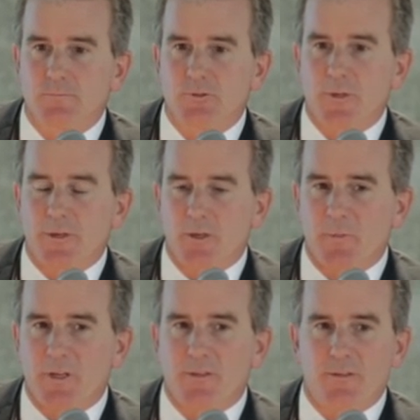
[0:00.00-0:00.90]
So they're
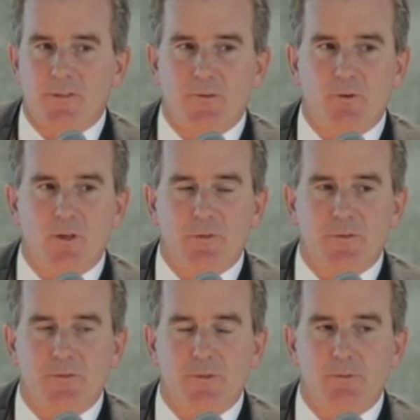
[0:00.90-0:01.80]
committed to this all the way
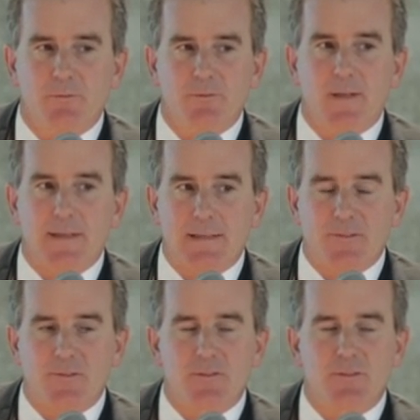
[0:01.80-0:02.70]
through, at
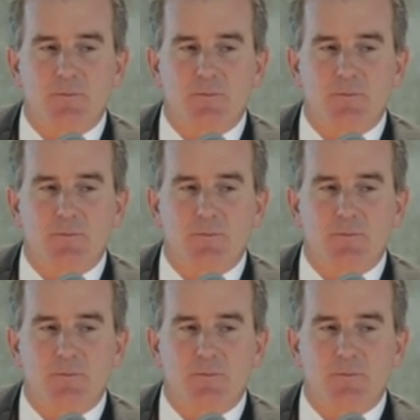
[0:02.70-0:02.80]
least until